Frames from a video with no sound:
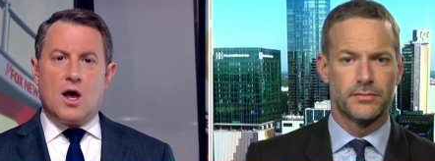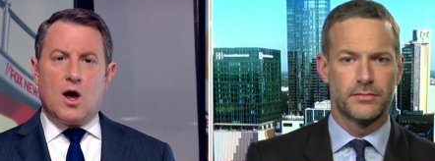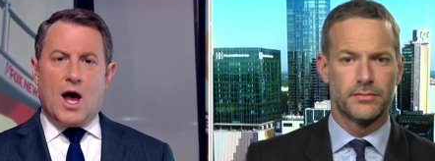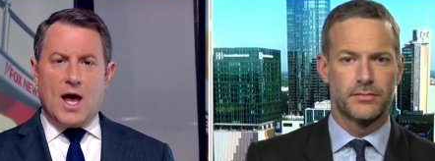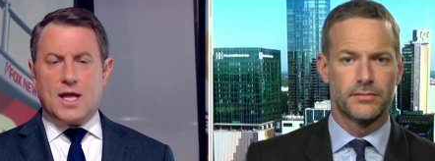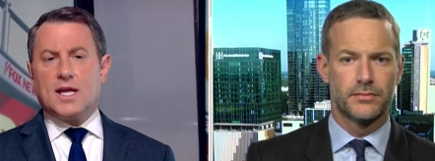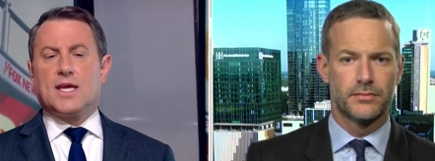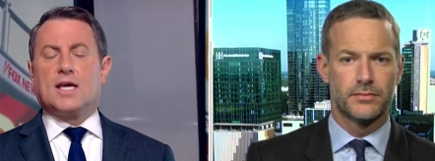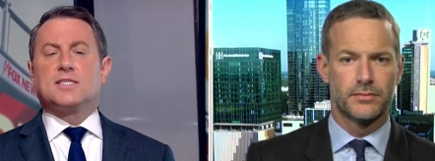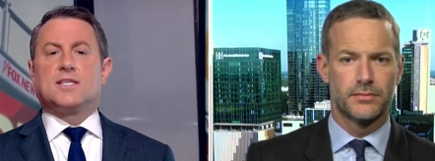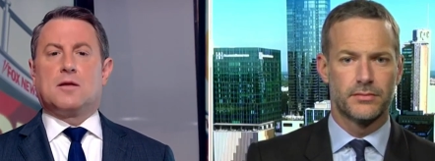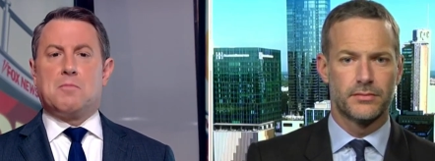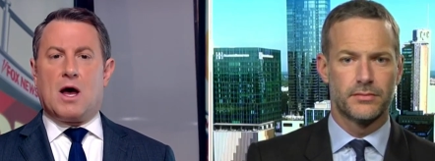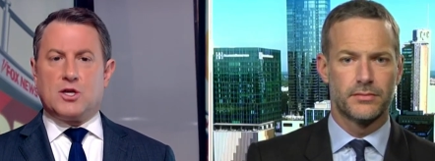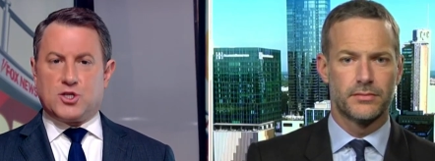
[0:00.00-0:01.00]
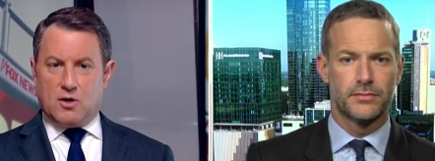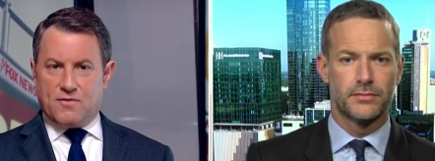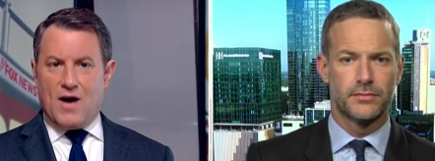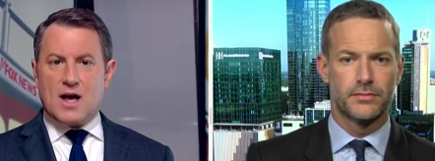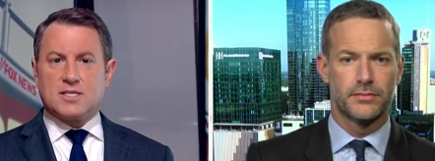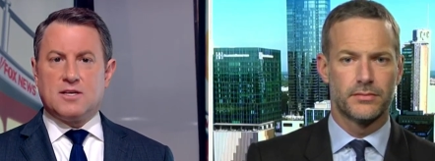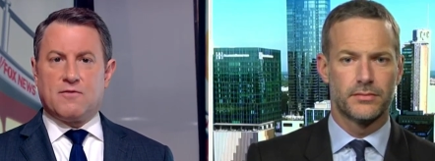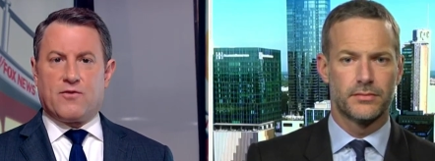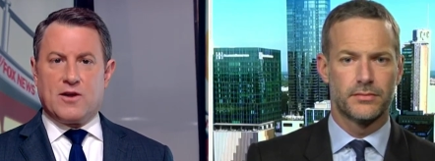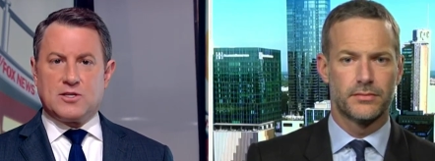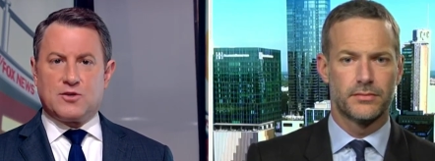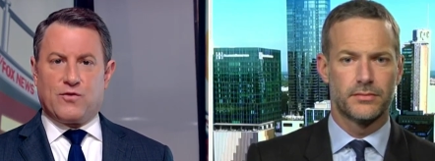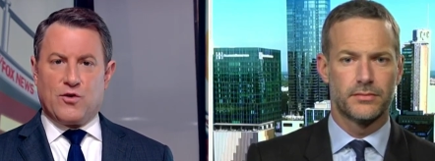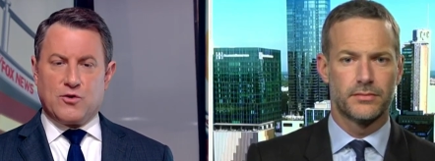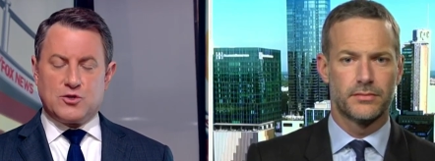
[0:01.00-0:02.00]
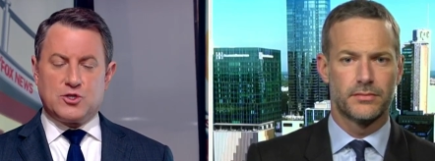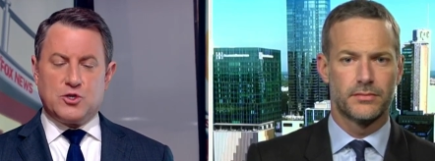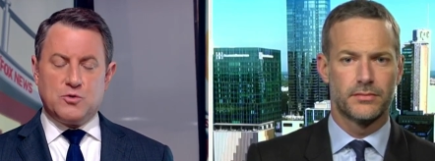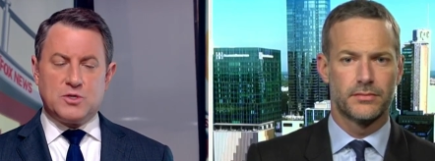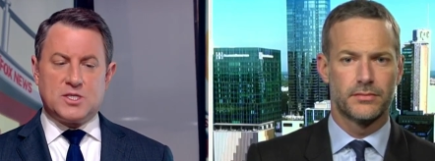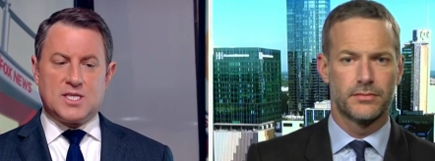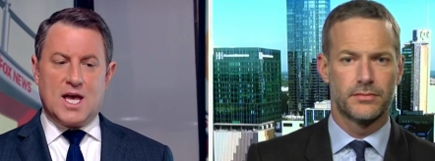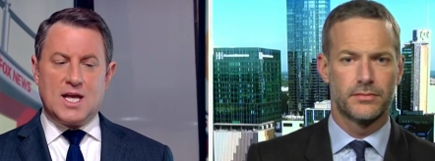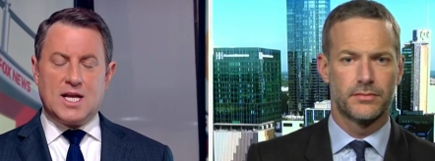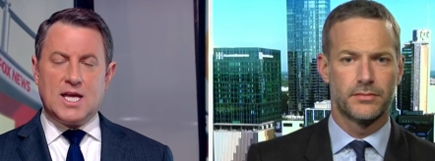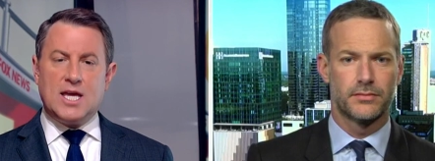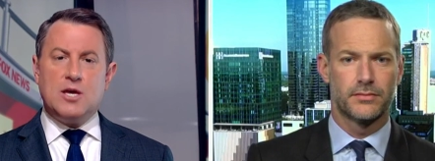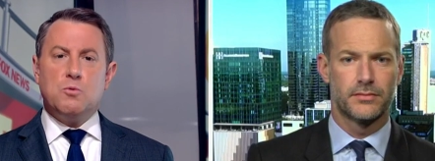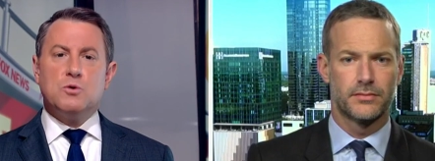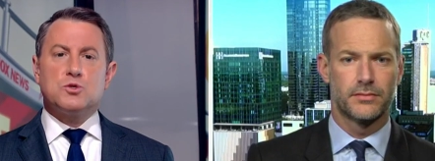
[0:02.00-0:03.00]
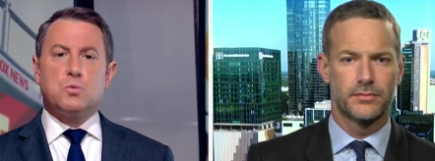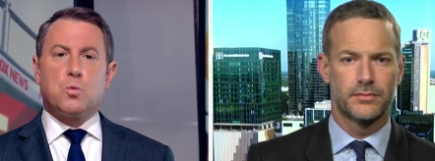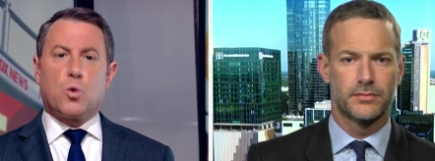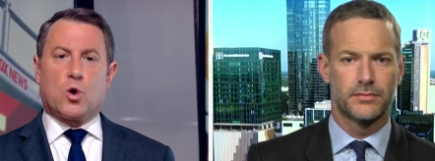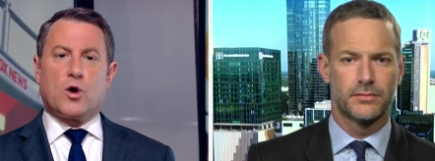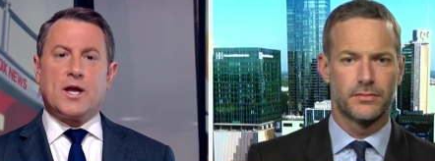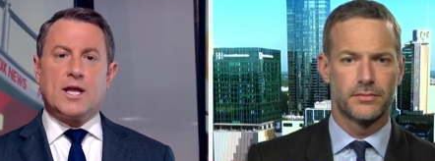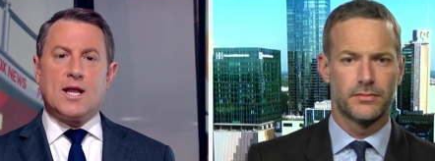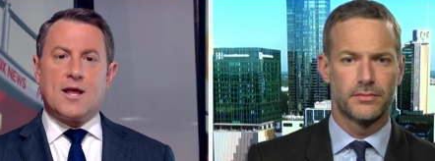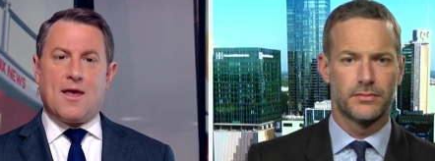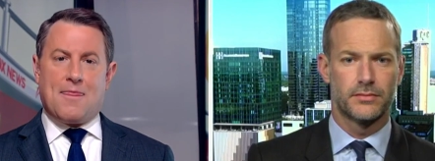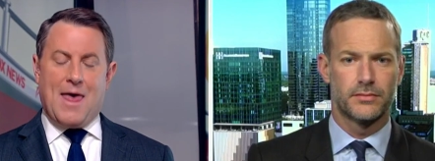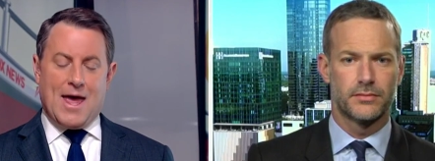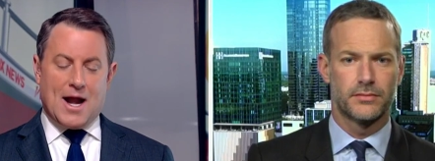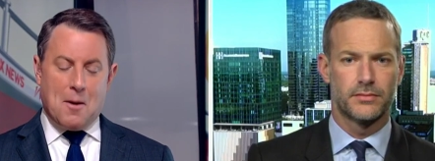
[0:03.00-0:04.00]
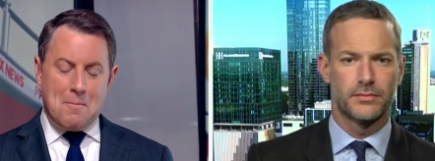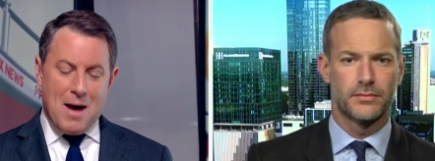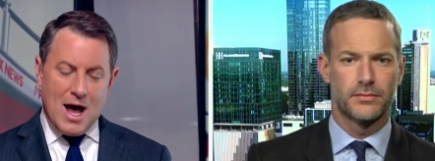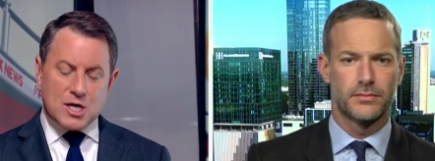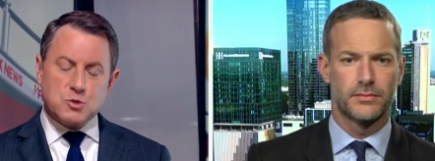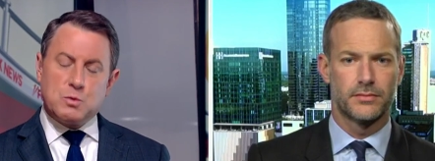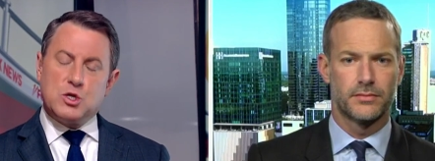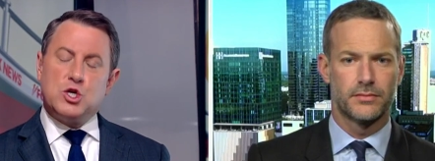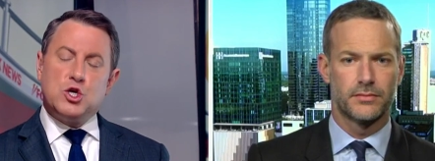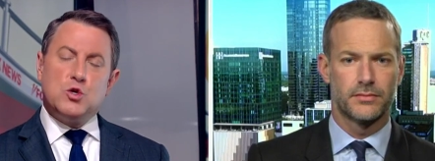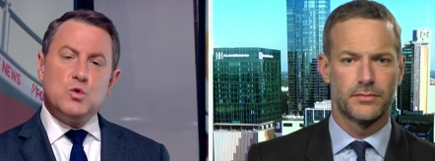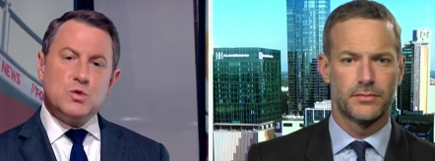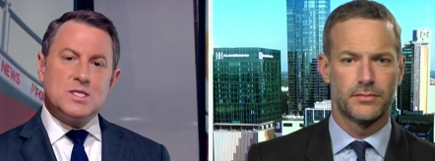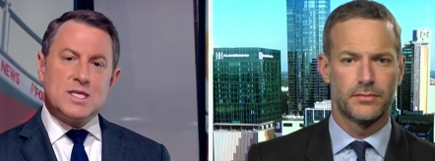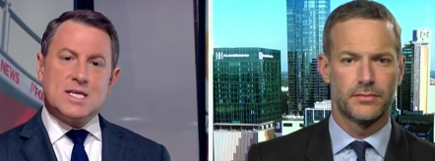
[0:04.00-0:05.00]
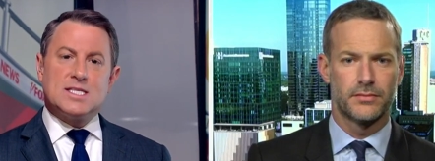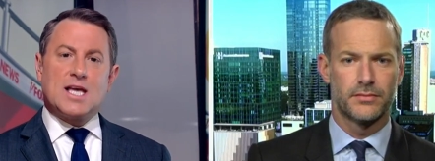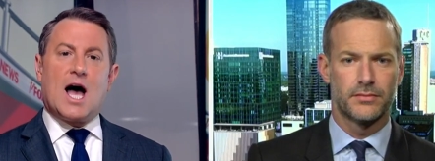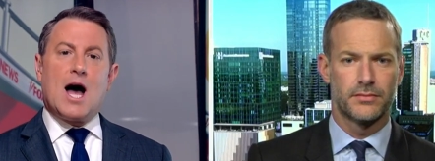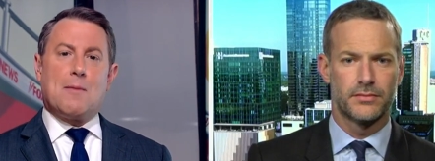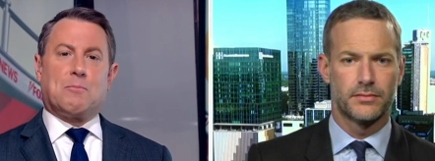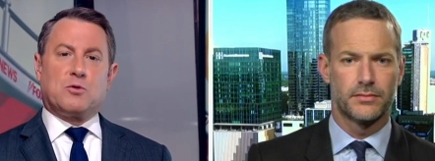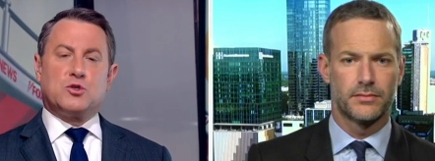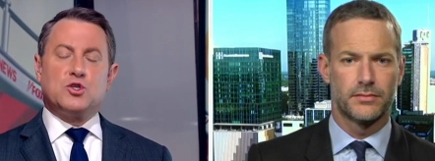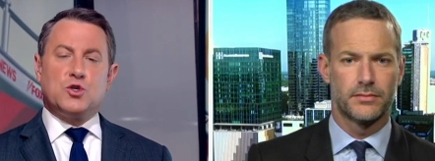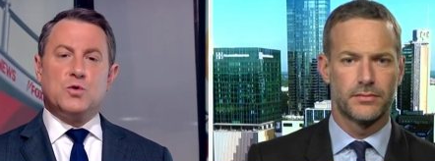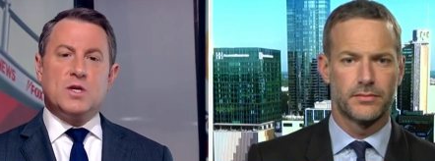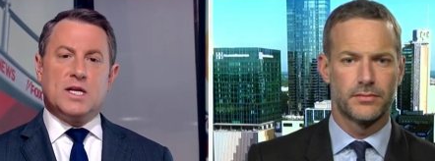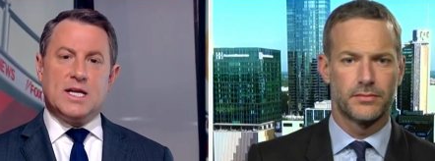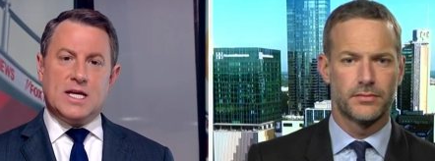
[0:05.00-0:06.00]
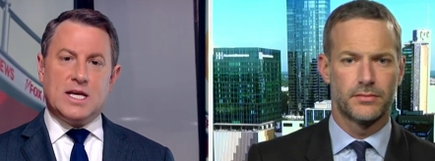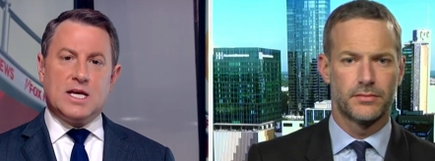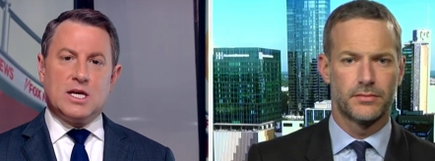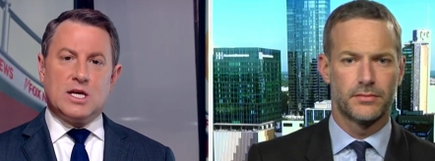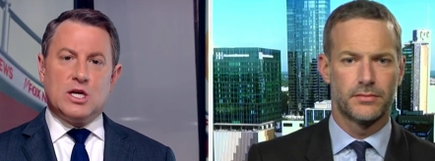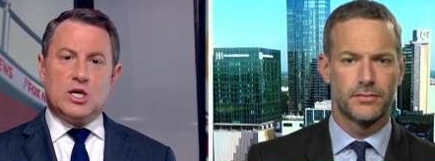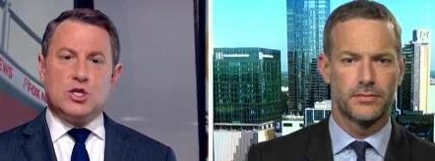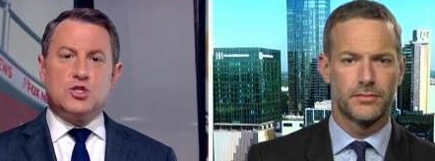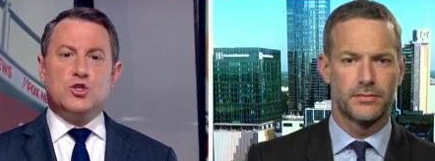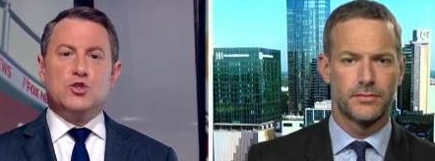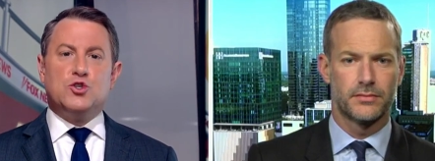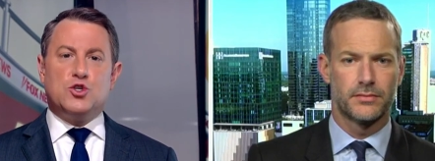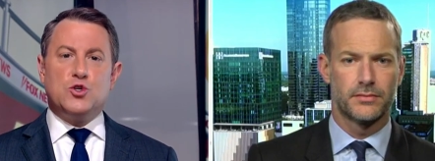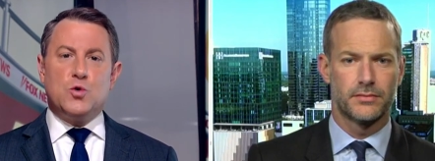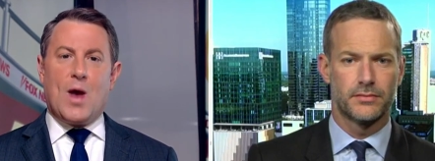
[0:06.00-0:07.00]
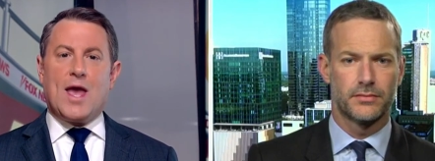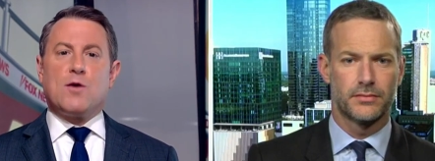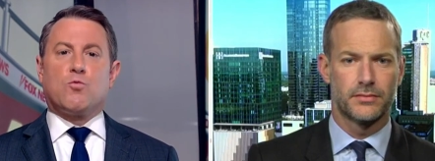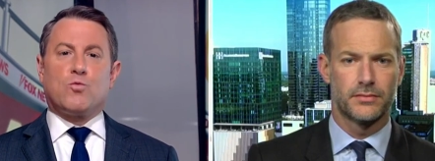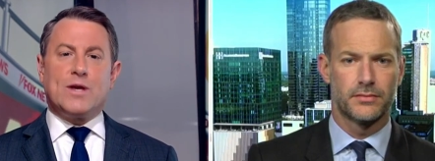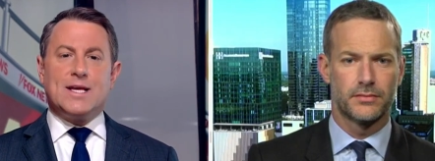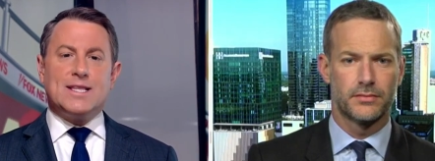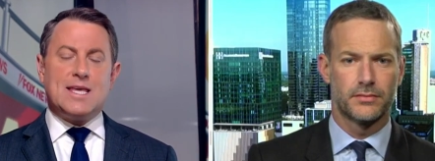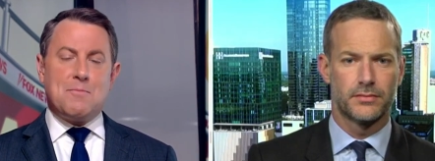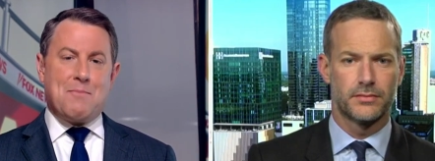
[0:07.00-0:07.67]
Speaker 1: I had a guest on my show, Fox and Friends First, who said he was worried that Hamas would use this opportunity to do a really